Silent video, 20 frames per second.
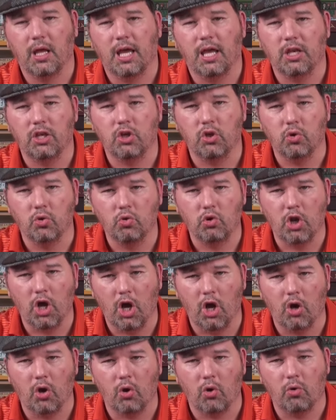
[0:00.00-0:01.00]
And you
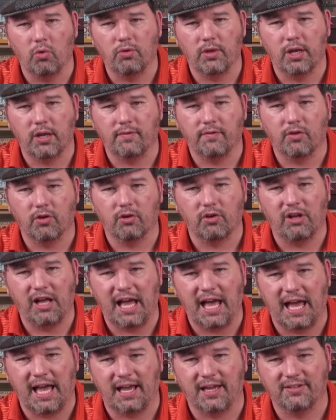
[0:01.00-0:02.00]
know that if you're
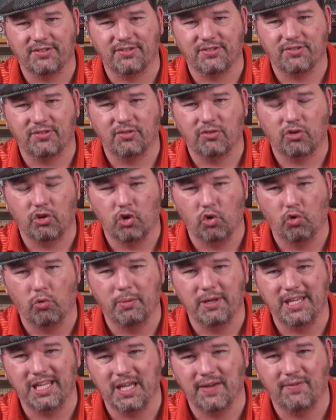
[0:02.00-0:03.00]
last,
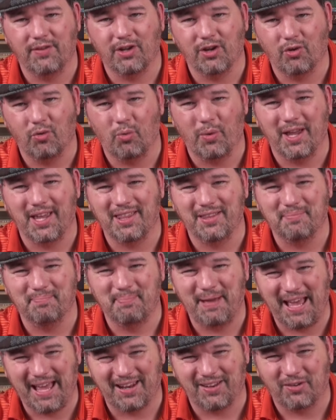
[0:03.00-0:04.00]
you'll be giving away the
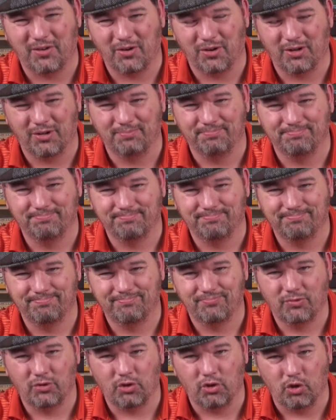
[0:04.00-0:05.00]
bad card.
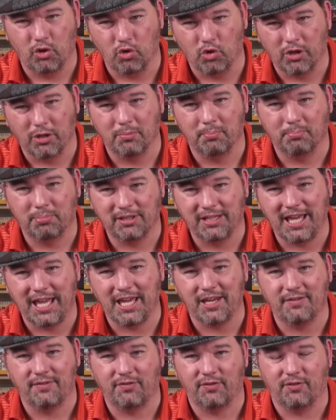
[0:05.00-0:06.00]
You can
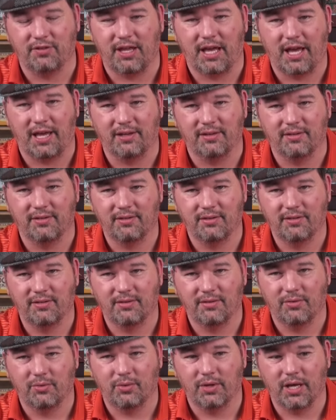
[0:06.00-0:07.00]
plan for that,
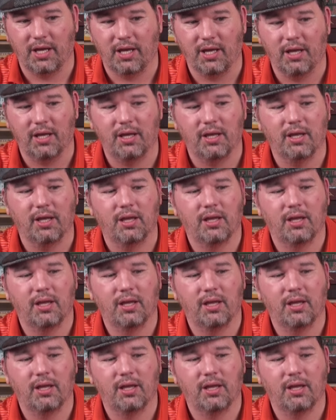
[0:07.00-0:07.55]
okay?